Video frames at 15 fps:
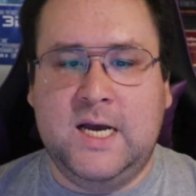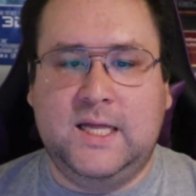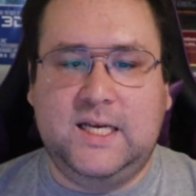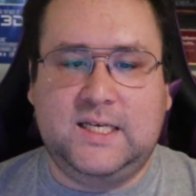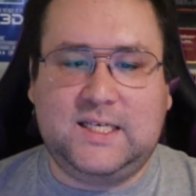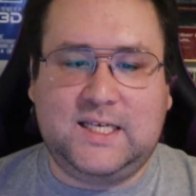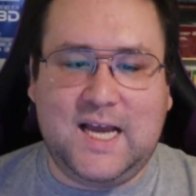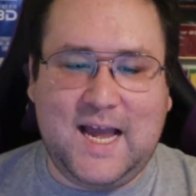
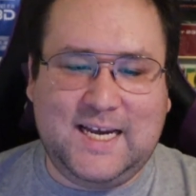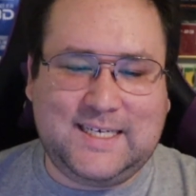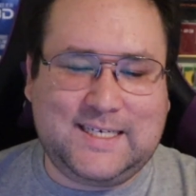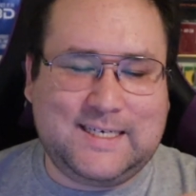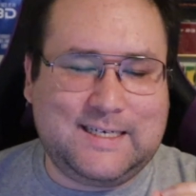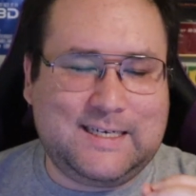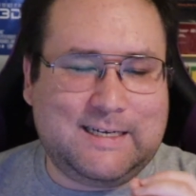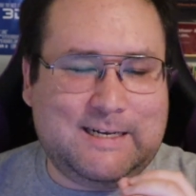This is a
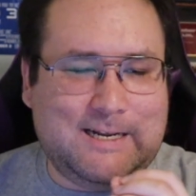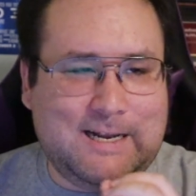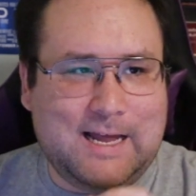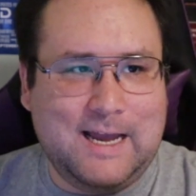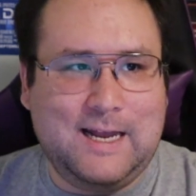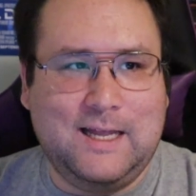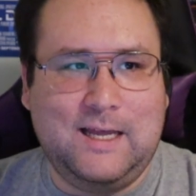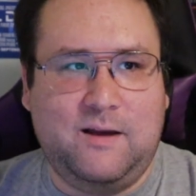
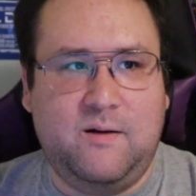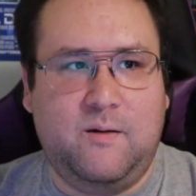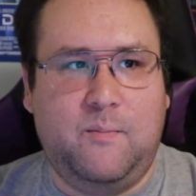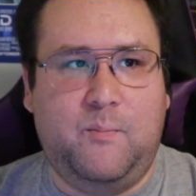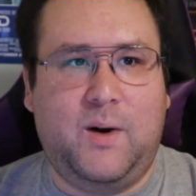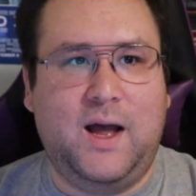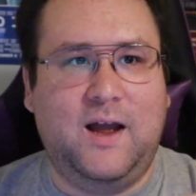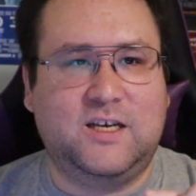slightly,
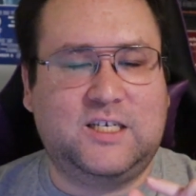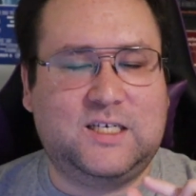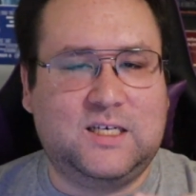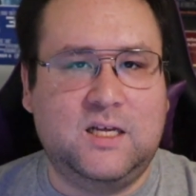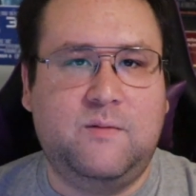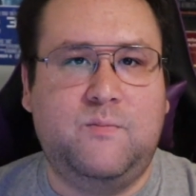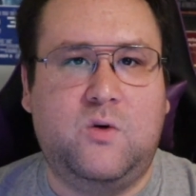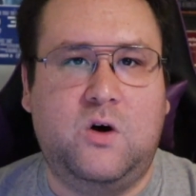by a
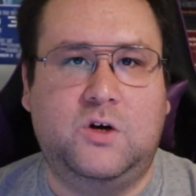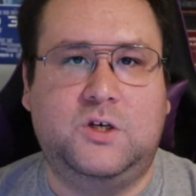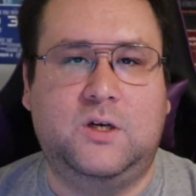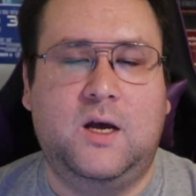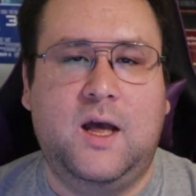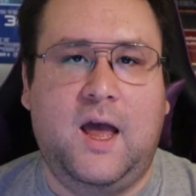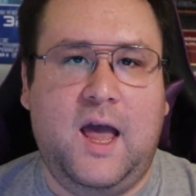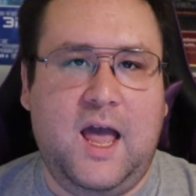slim
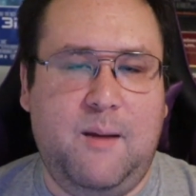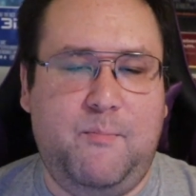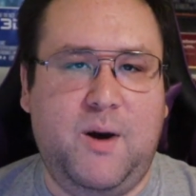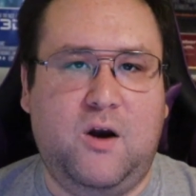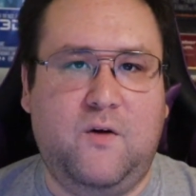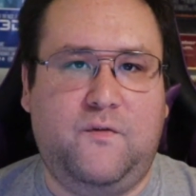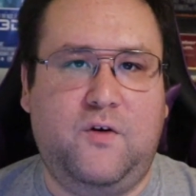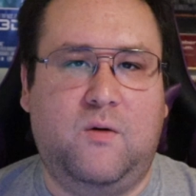margin, a
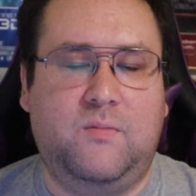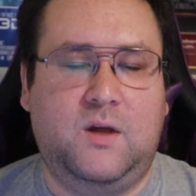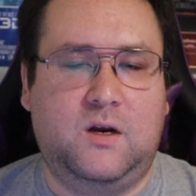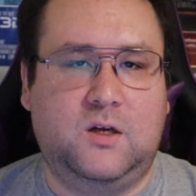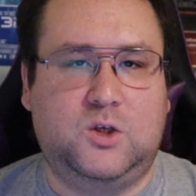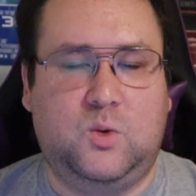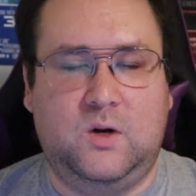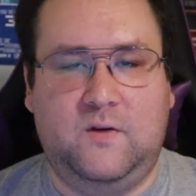better film
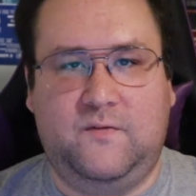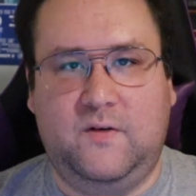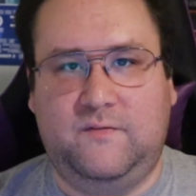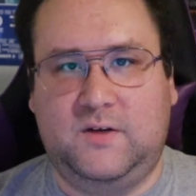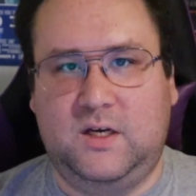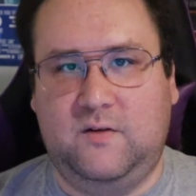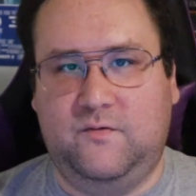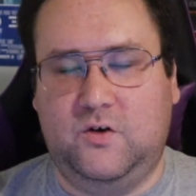than a
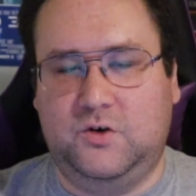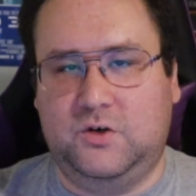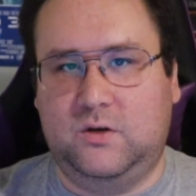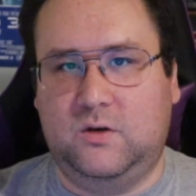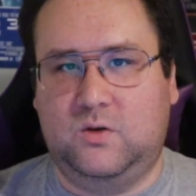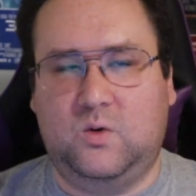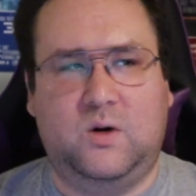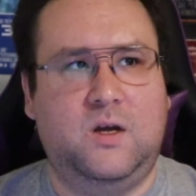2014 version.
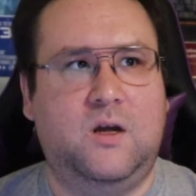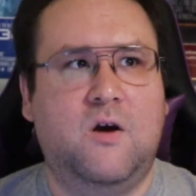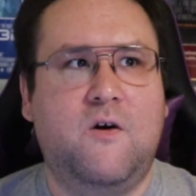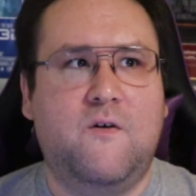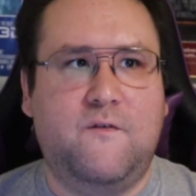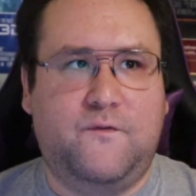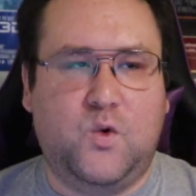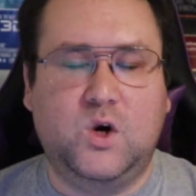
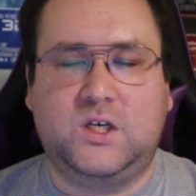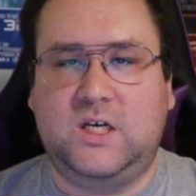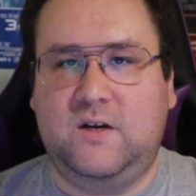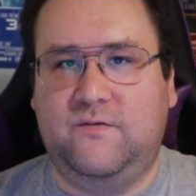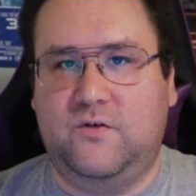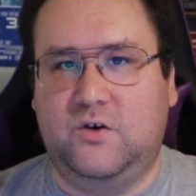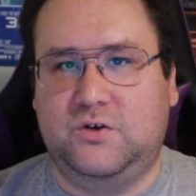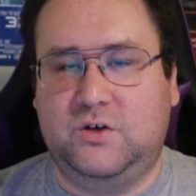
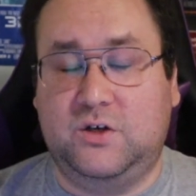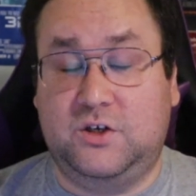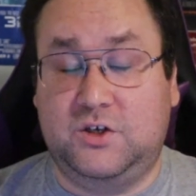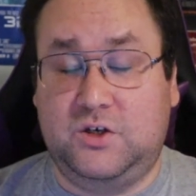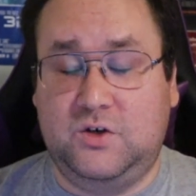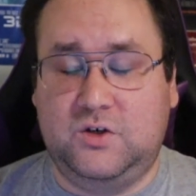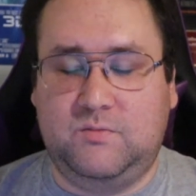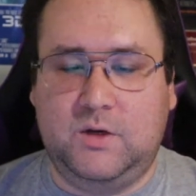
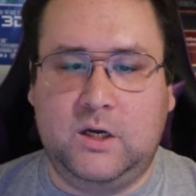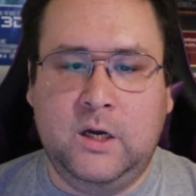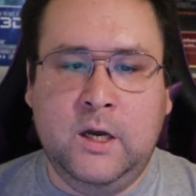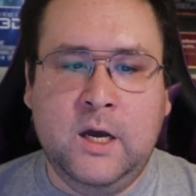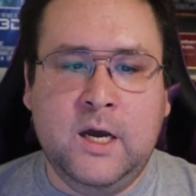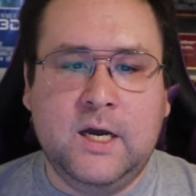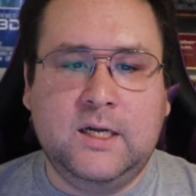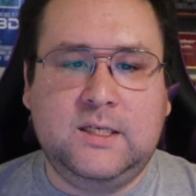Teenage
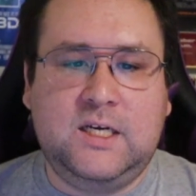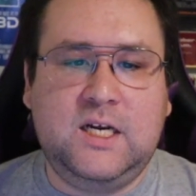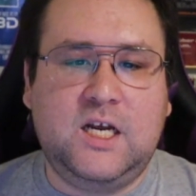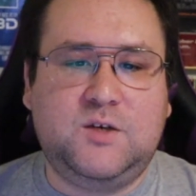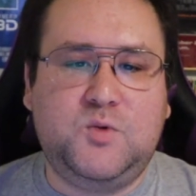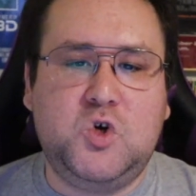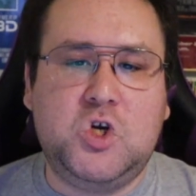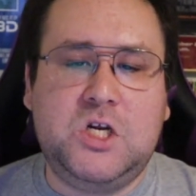
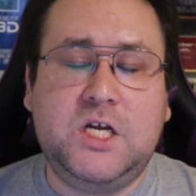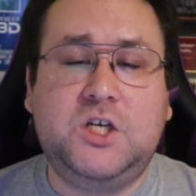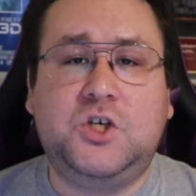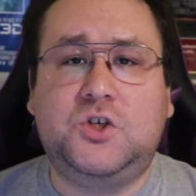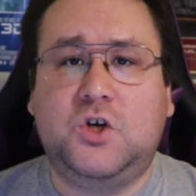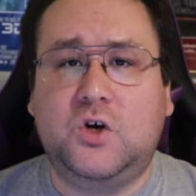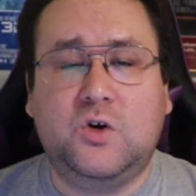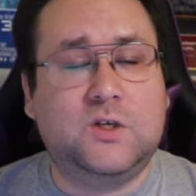Mutant
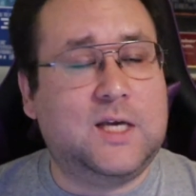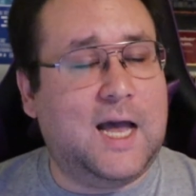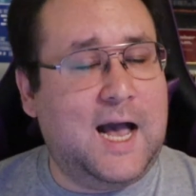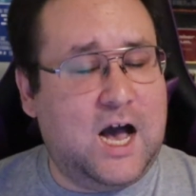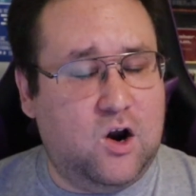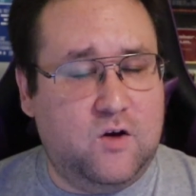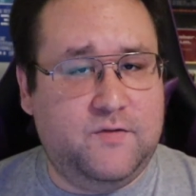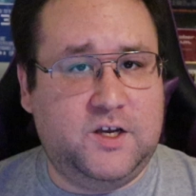Ninja Turtles
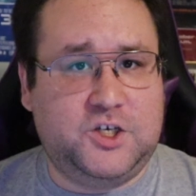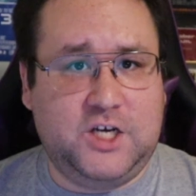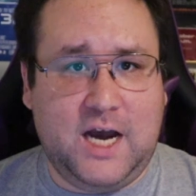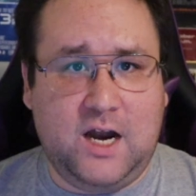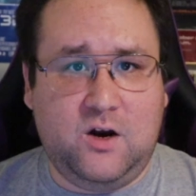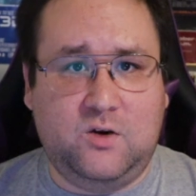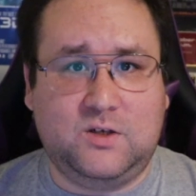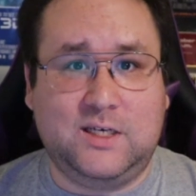Out of the
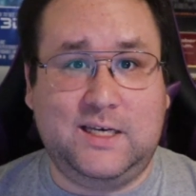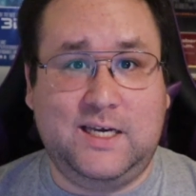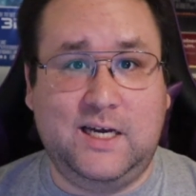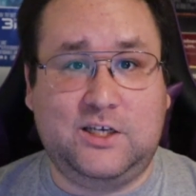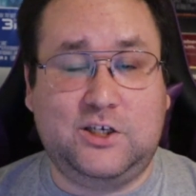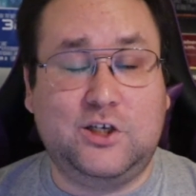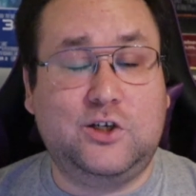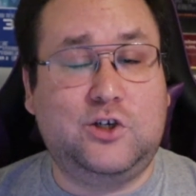Shadows
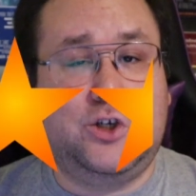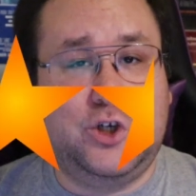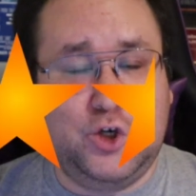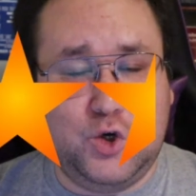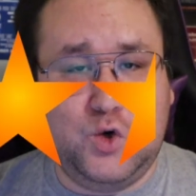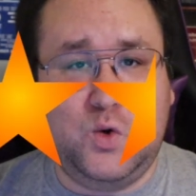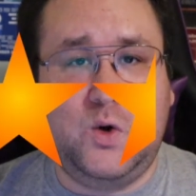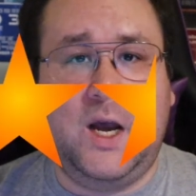gets
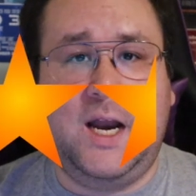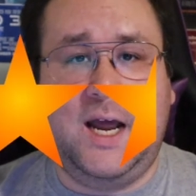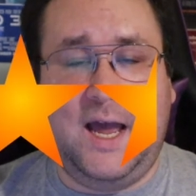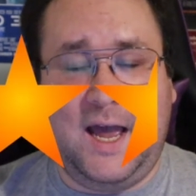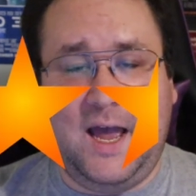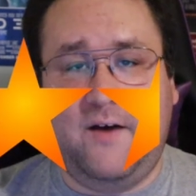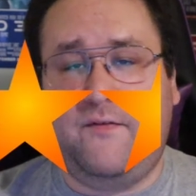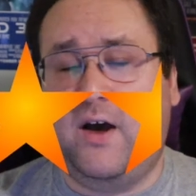
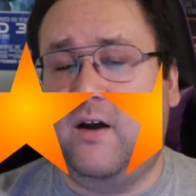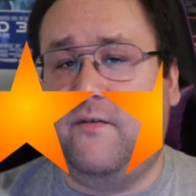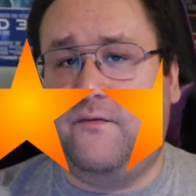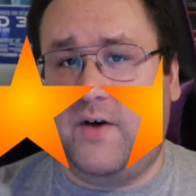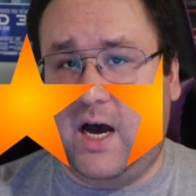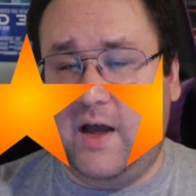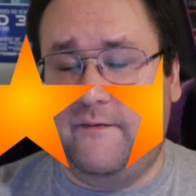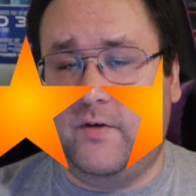2.5 out of
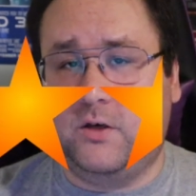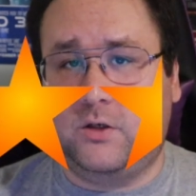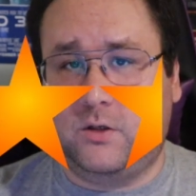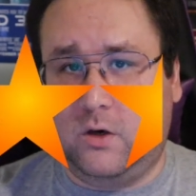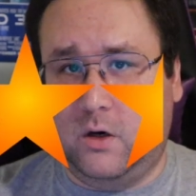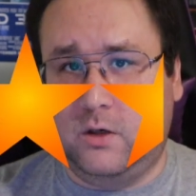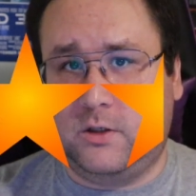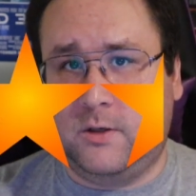5
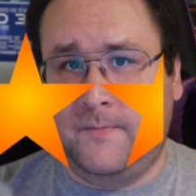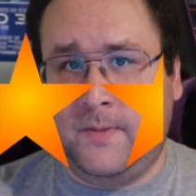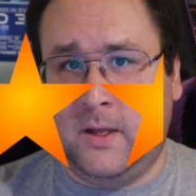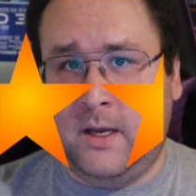stars.